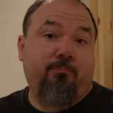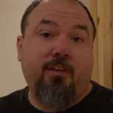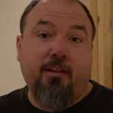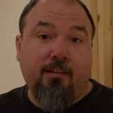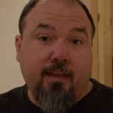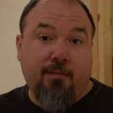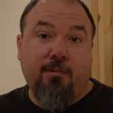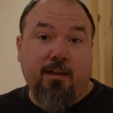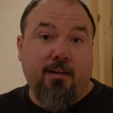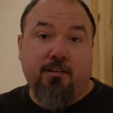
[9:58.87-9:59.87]
and
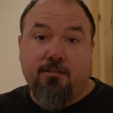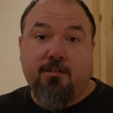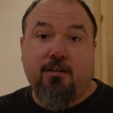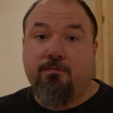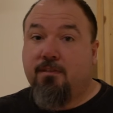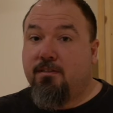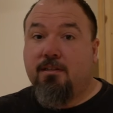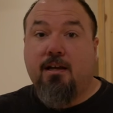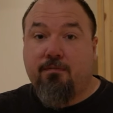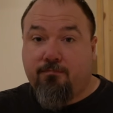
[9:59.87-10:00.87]
laminating stuff that's
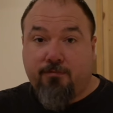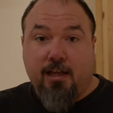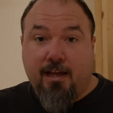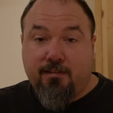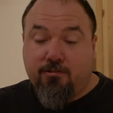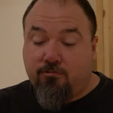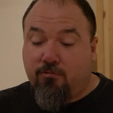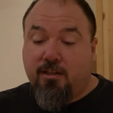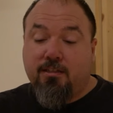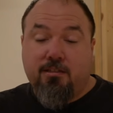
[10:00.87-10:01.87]
not flat or
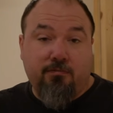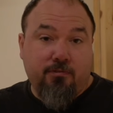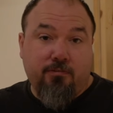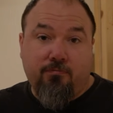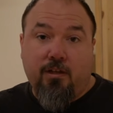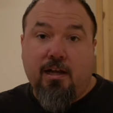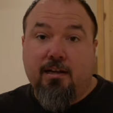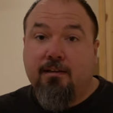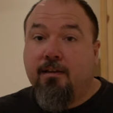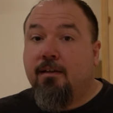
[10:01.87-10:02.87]
relatively
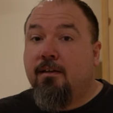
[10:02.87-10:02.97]
flat